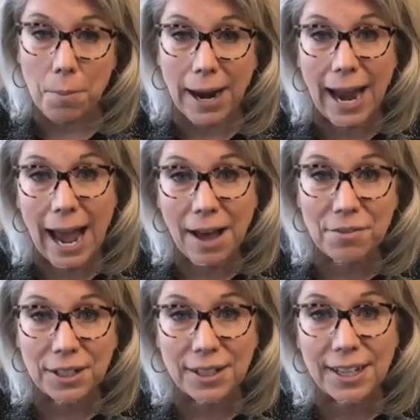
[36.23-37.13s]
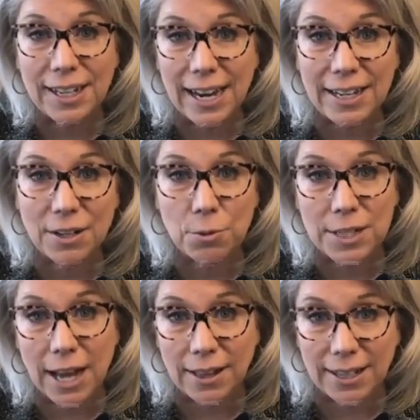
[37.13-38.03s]
by having Canadian
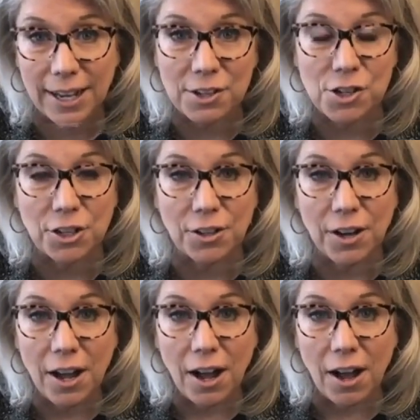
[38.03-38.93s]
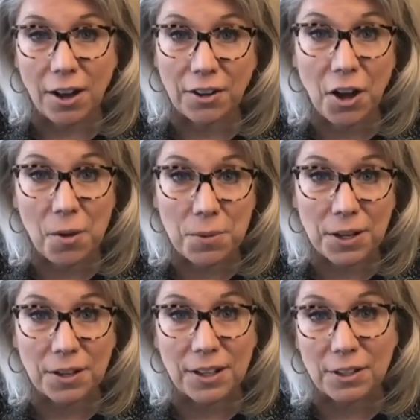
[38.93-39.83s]
retaliation uh, come
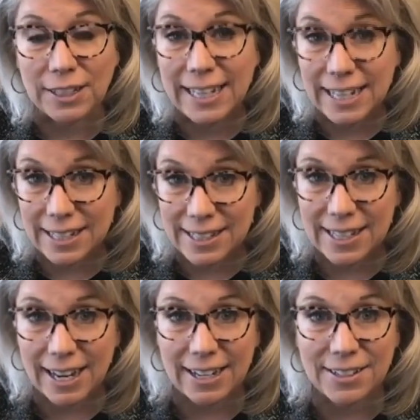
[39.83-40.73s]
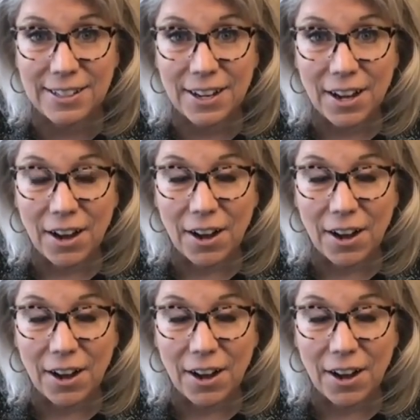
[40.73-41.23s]
in in key states,